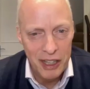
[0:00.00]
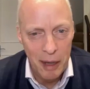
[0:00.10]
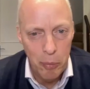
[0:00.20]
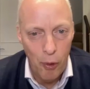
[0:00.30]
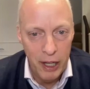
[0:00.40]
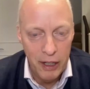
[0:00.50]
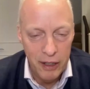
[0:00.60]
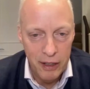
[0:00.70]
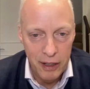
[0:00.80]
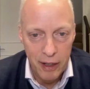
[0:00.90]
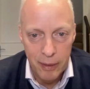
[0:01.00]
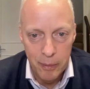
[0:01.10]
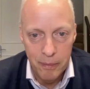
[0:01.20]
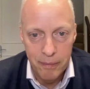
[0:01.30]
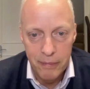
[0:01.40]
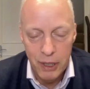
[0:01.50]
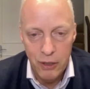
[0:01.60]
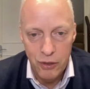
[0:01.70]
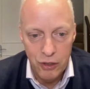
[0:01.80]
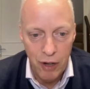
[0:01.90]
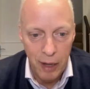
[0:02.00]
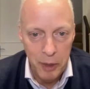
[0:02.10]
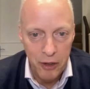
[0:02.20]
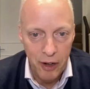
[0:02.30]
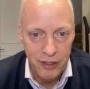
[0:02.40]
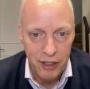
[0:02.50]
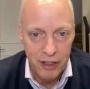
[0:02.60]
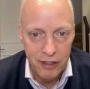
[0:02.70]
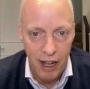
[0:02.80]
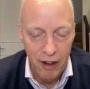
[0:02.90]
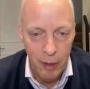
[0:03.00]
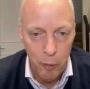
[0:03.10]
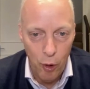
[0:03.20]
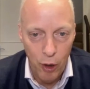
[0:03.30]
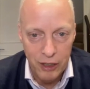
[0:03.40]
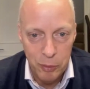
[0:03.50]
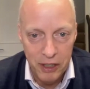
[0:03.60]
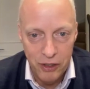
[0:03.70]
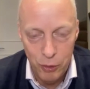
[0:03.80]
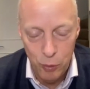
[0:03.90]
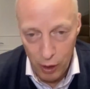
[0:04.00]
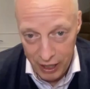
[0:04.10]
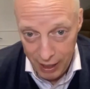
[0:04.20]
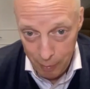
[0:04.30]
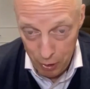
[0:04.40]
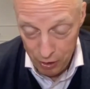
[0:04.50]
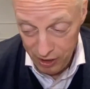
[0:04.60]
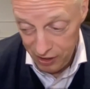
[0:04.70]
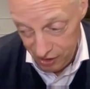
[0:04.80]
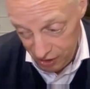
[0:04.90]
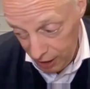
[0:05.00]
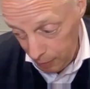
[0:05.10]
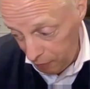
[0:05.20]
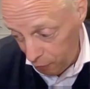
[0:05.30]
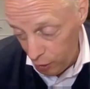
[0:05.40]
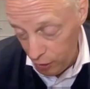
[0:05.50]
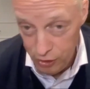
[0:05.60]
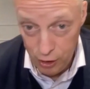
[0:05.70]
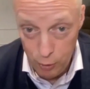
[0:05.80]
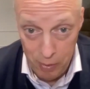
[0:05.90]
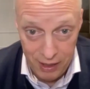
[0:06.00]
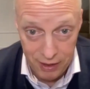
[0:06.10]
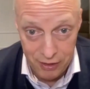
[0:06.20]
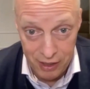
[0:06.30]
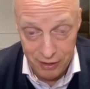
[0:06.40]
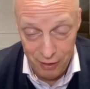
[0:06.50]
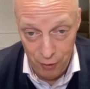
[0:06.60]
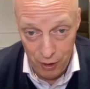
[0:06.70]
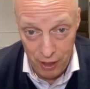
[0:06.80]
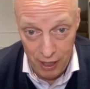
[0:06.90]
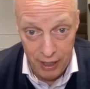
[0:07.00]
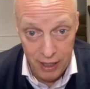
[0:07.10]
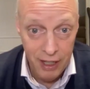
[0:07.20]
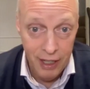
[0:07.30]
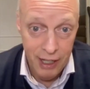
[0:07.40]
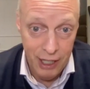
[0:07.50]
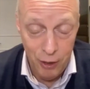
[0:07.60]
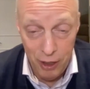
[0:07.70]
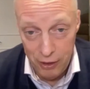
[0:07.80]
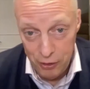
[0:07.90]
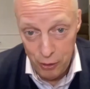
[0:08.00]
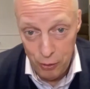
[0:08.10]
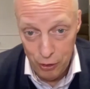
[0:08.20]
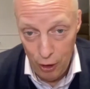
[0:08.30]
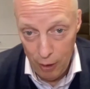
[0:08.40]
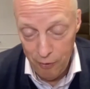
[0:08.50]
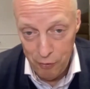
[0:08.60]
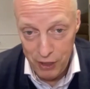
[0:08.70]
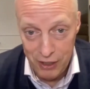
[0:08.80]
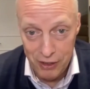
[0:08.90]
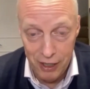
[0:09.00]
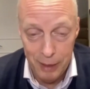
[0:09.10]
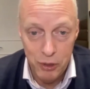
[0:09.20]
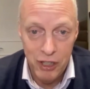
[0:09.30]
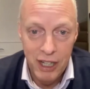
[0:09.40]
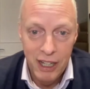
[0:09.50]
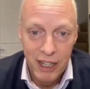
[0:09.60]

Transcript: at that point. Um, used to drive me crazy on Saturday mornings because you'd want to get up early to study before you took your pilot's lesson for the day. And you did the snooze alarm fifteen times.